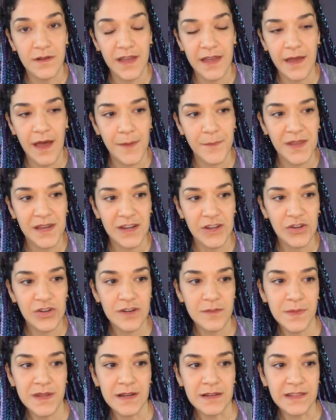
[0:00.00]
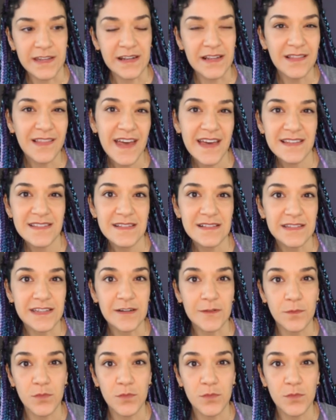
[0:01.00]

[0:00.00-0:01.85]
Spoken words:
I mean, it could have been a little less, a little